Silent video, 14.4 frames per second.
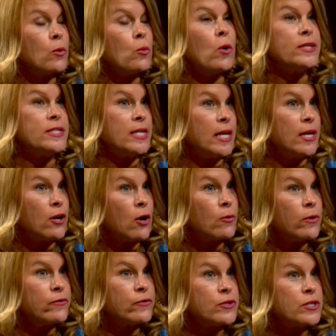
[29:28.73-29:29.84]
what's in our
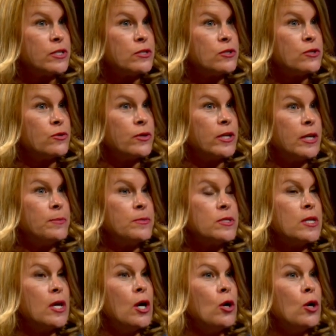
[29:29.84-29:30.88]
rivers and streams.